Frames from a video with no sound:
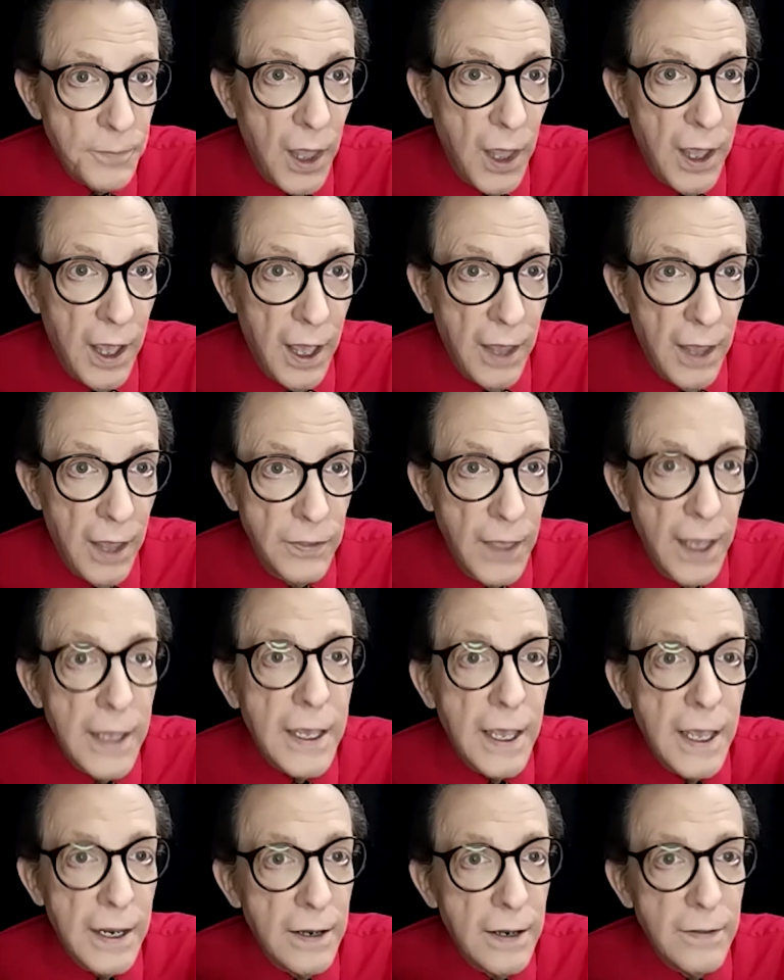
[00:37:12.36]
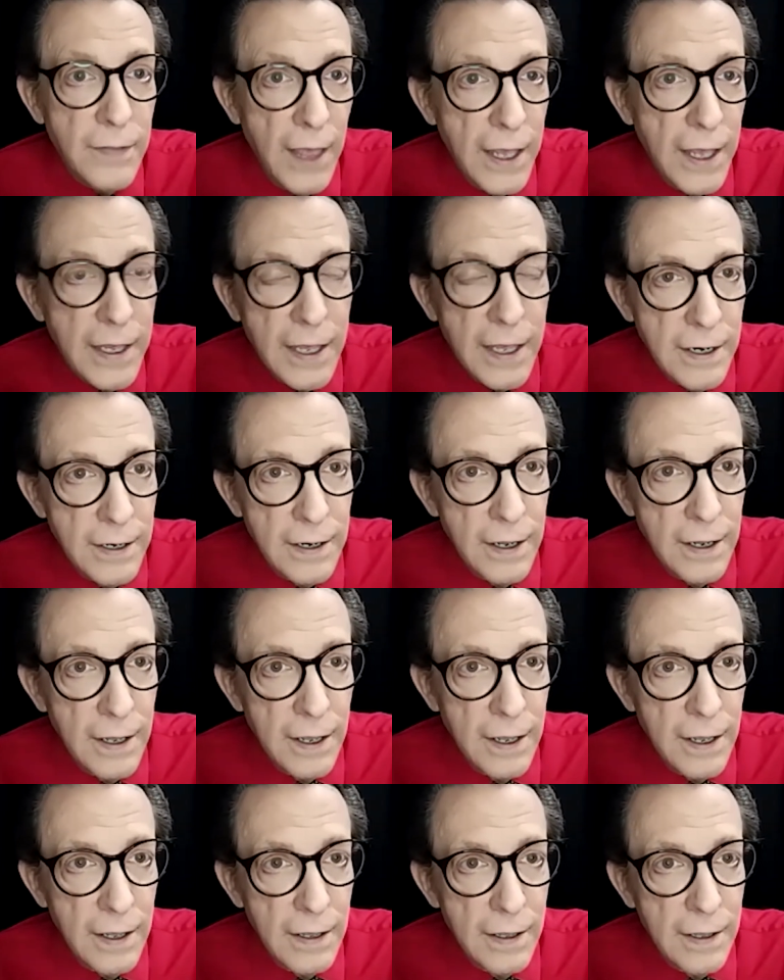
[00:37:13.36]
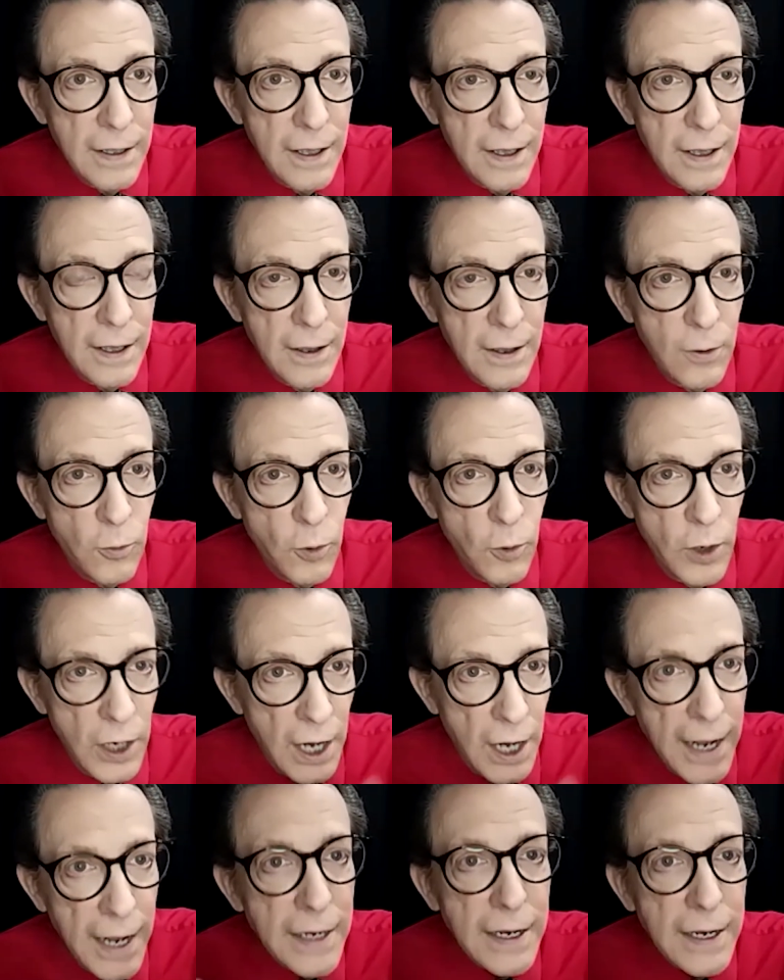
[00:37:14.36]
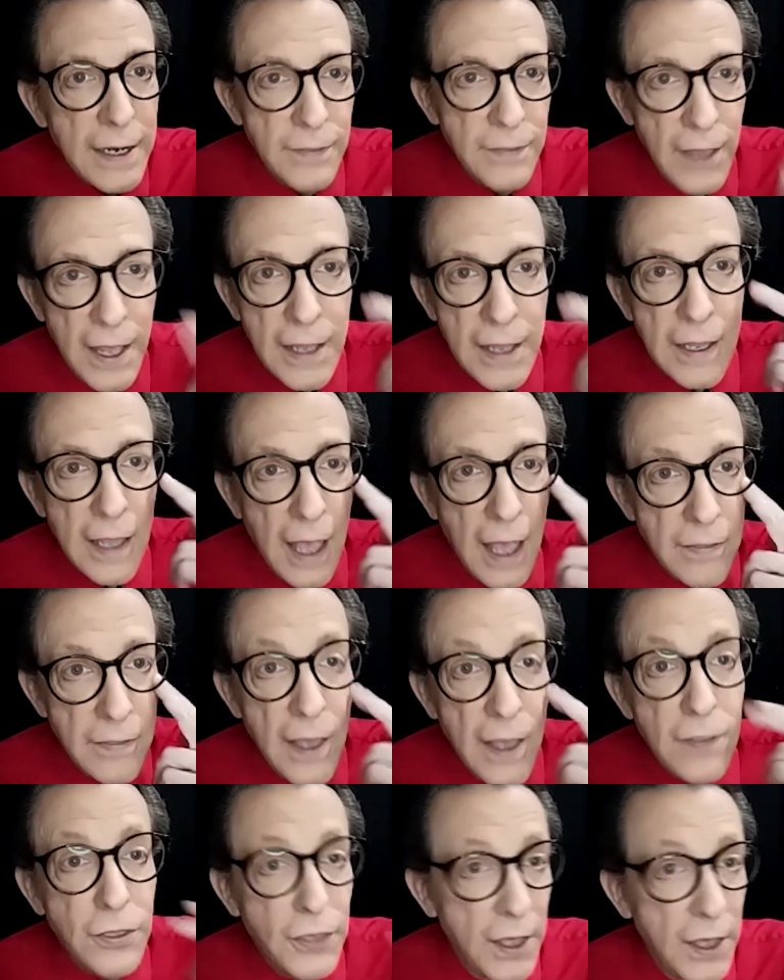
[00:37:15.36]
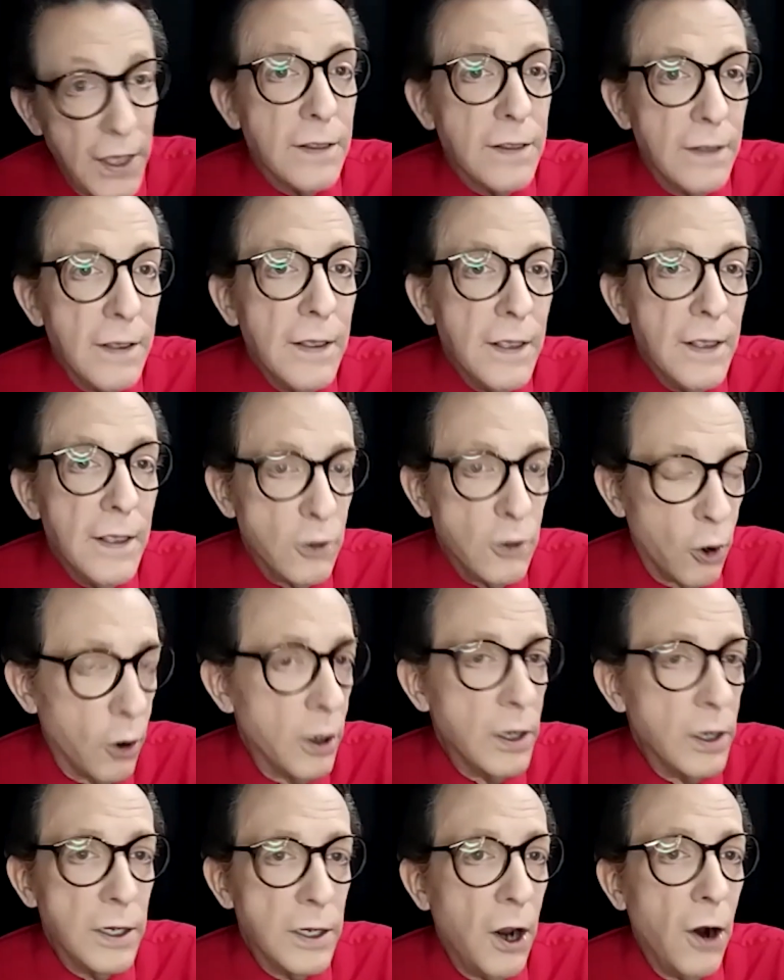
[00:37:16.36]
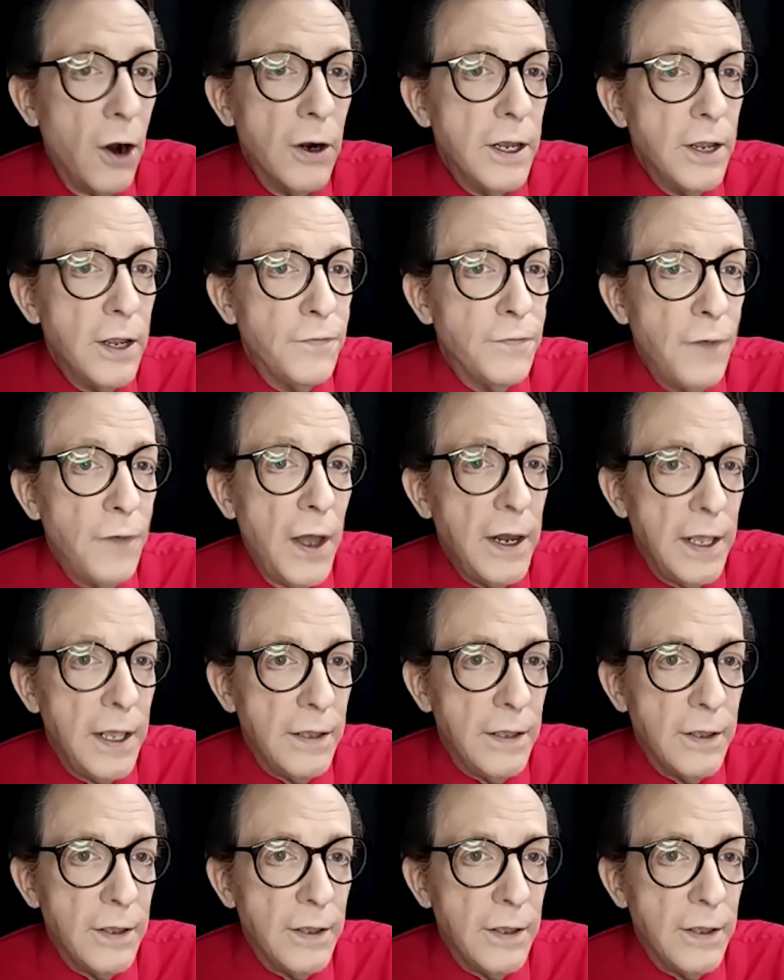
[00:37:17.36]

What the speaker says: and they can relate, and they think Laurel and Hardy are funny.